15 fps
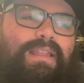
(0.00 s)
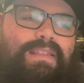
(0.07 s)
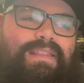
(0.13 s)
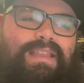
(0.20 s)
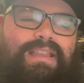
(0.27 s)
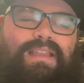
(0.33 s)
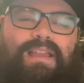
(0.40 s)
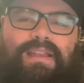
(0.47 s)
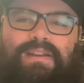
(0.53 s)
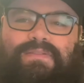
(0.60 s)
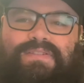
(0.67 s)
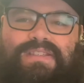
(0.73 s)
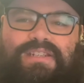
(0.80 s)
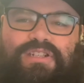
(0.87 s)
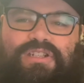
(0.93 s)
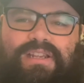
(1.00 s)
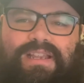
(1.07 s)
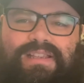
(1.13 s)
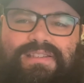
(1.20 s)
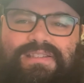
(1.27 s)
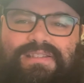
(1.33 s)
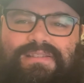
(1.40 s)
that kind of
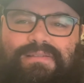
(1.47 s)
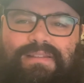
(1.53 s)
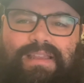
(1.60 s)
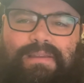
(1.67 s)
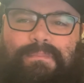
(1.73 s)
suggests, like,